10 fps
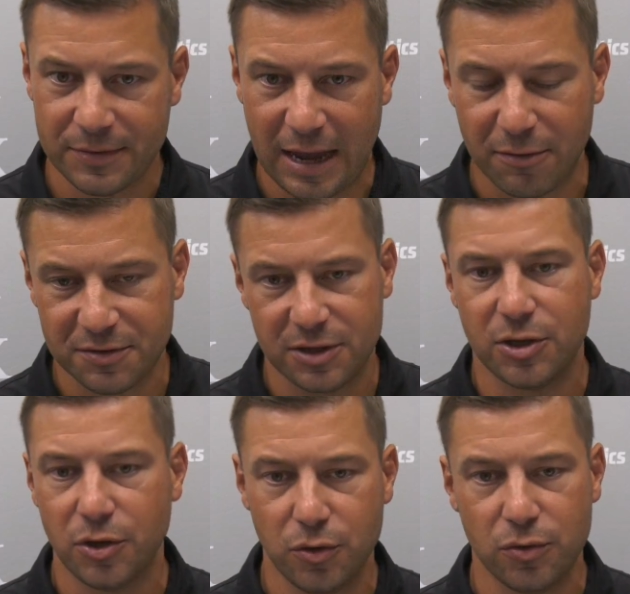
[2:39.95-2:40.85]
But that was a
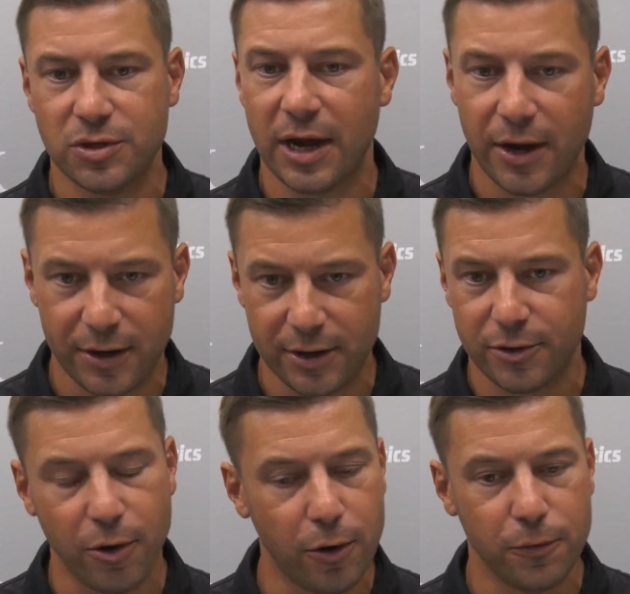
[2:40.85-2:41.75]
huge area of
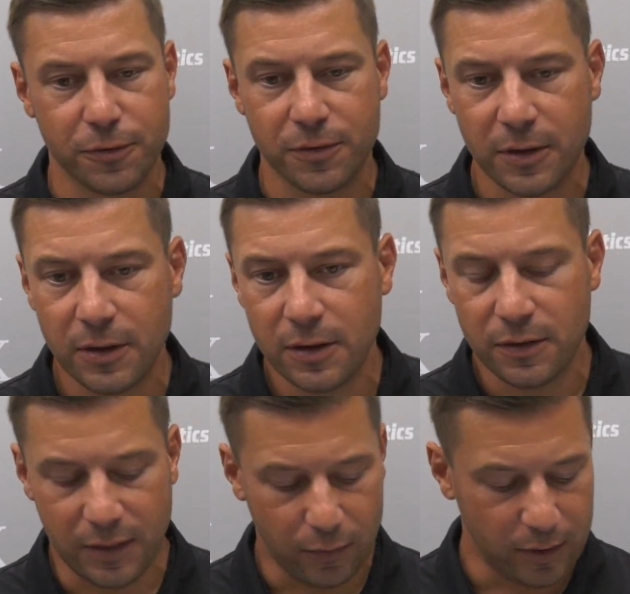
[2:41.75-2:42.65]
growth
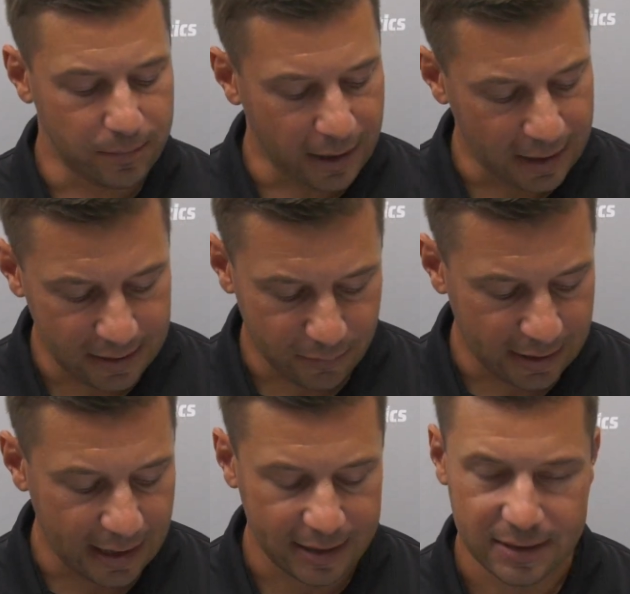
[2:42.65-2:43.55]
that we made, and we
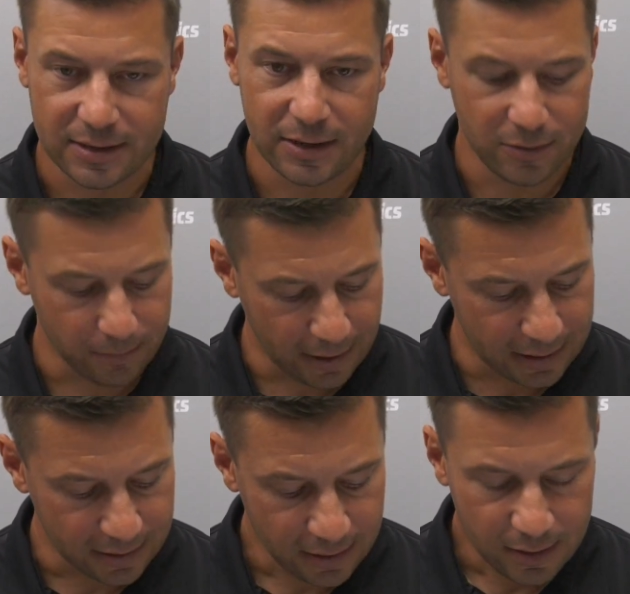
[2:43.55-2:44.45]
got to continue to make.